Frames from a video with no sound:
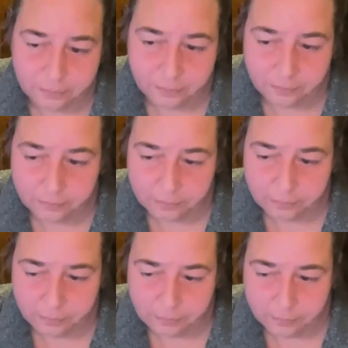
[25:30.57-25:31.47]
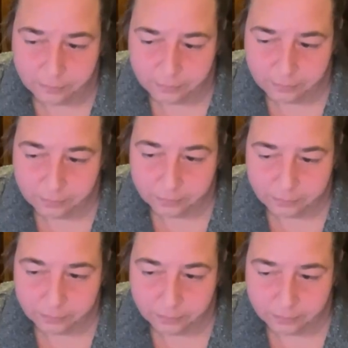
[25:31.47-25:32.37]

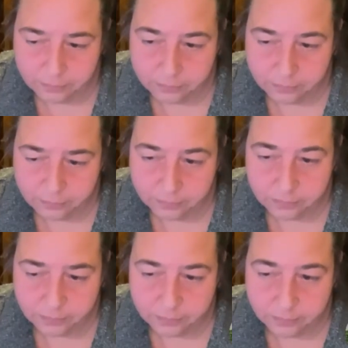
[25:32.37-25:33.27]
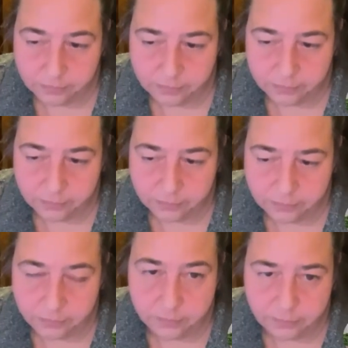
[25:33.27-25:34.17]

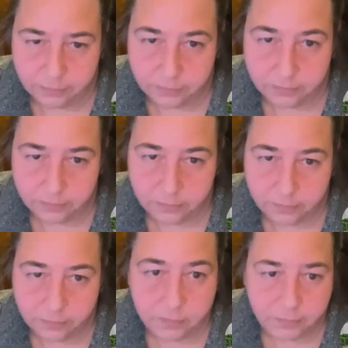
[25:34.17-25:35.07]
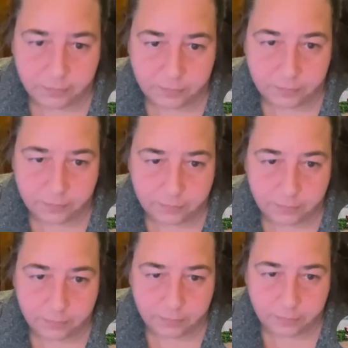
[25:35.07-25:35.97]

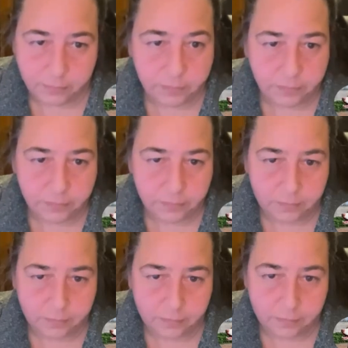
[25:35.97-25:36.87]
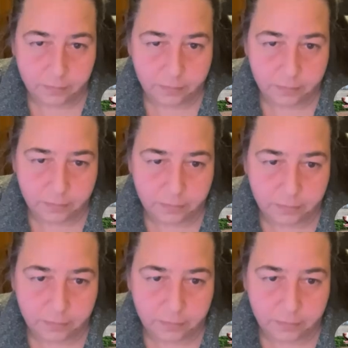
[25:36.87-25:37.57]
This person isn't speaking.